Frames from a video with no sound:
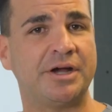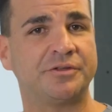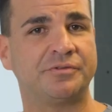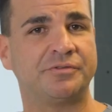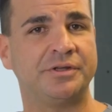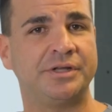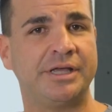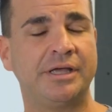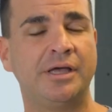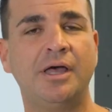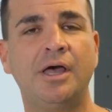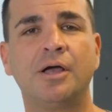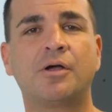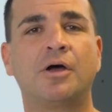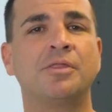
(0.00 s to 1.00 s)
tears of the knee
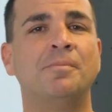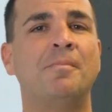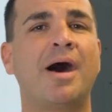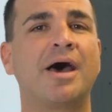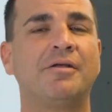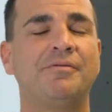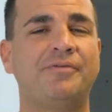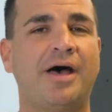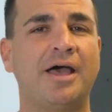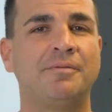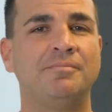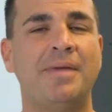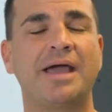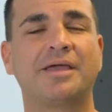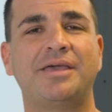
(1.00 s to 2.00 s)
called the modified
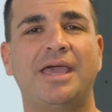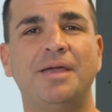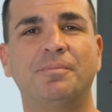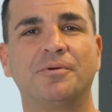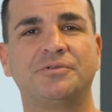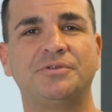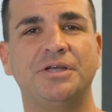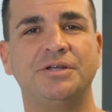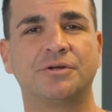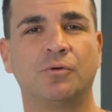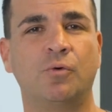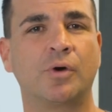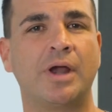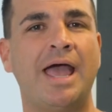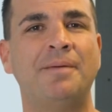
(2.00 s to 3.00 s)
Maquet procedure
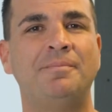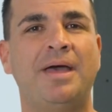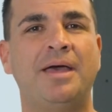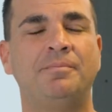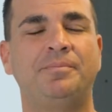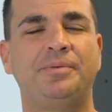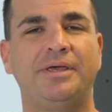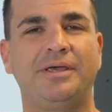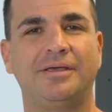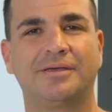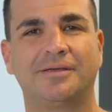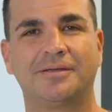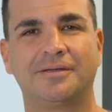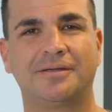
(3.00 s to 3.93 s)
or MMP.